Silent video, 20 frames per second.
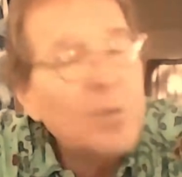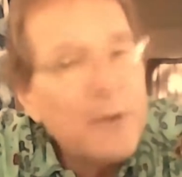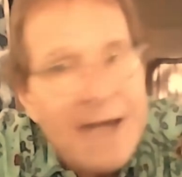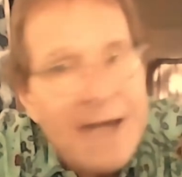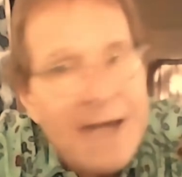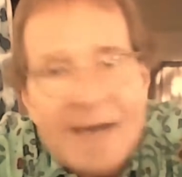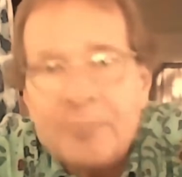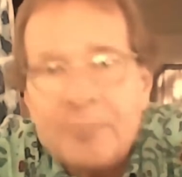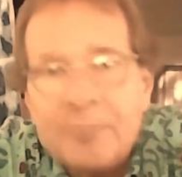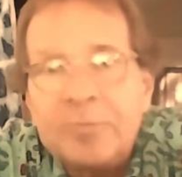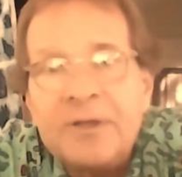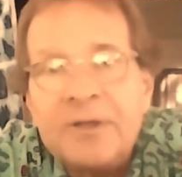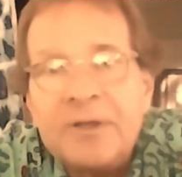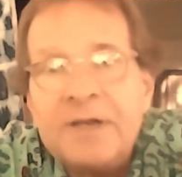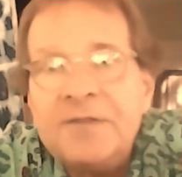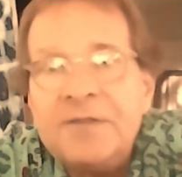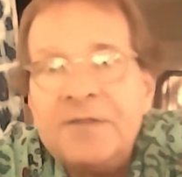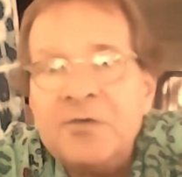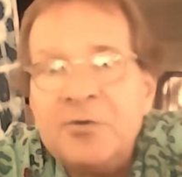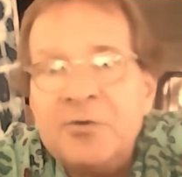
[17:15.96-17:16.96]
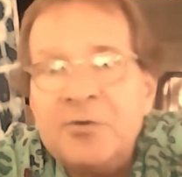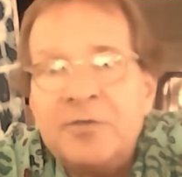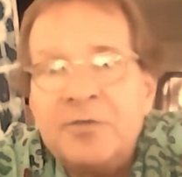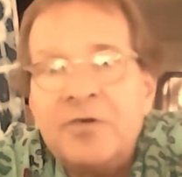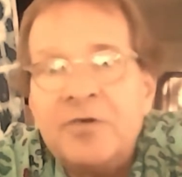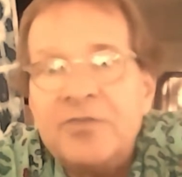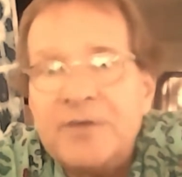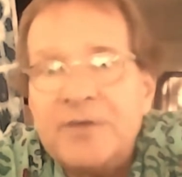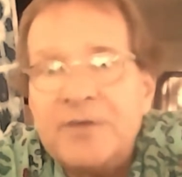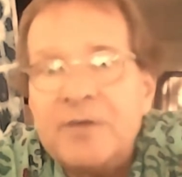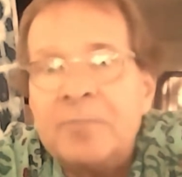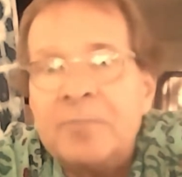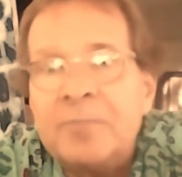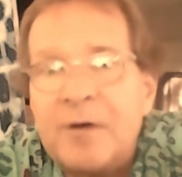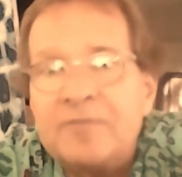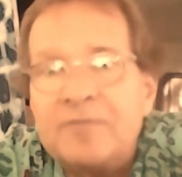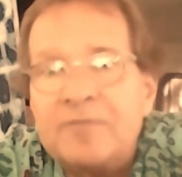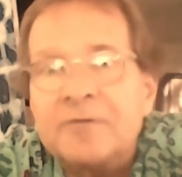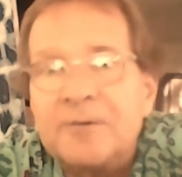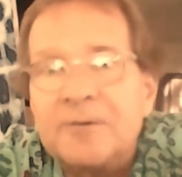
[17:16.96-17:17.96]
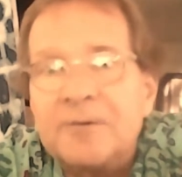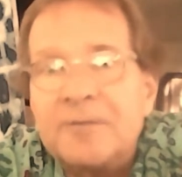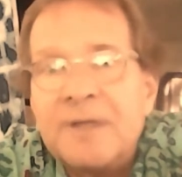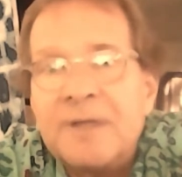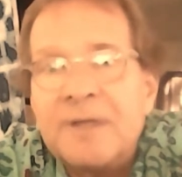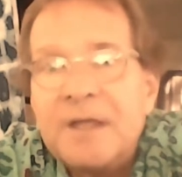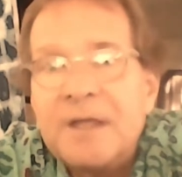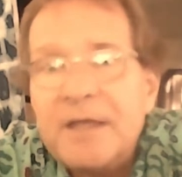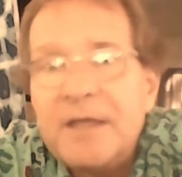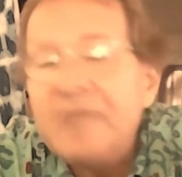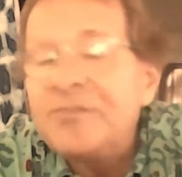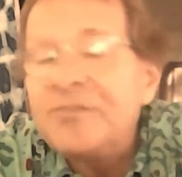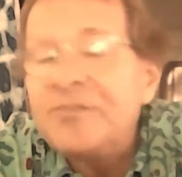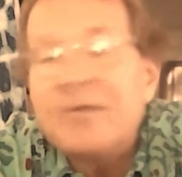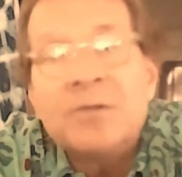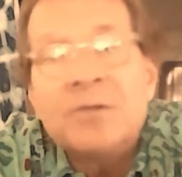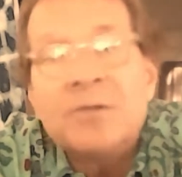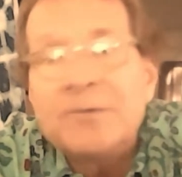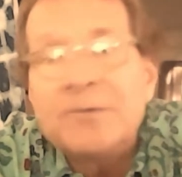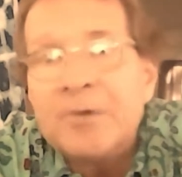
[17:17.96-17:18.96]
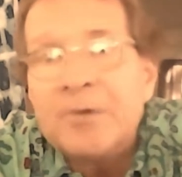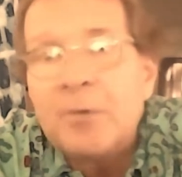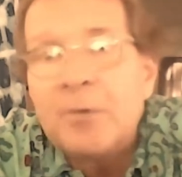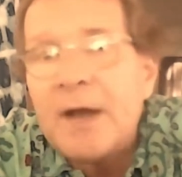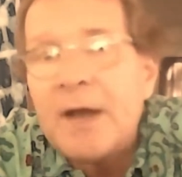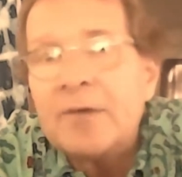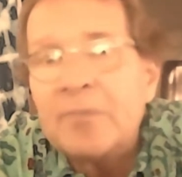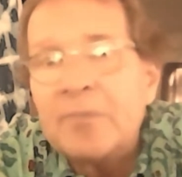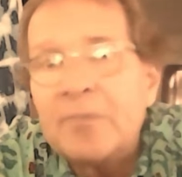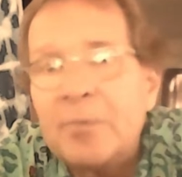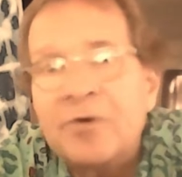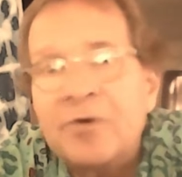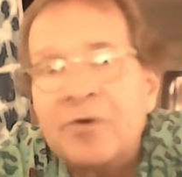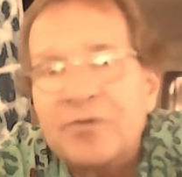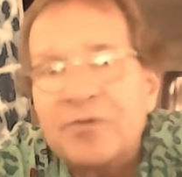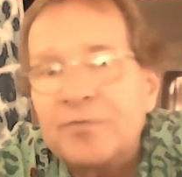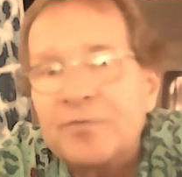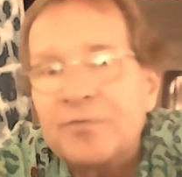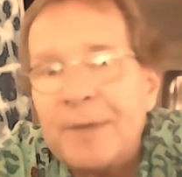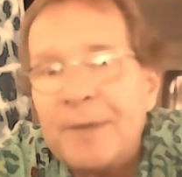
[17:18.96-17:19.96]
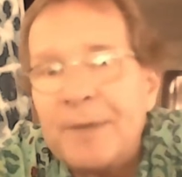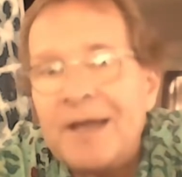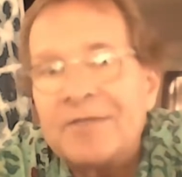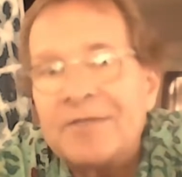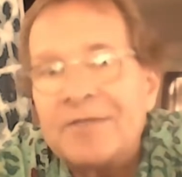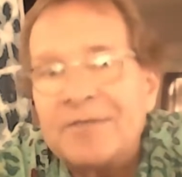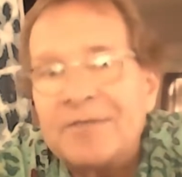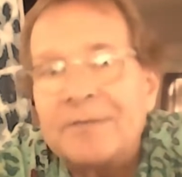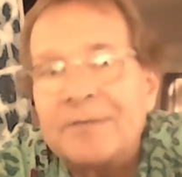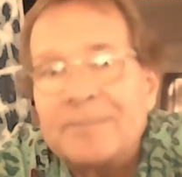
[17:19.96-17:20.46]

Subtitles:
on and played at the University of Buffalo. He's still in the record books for passing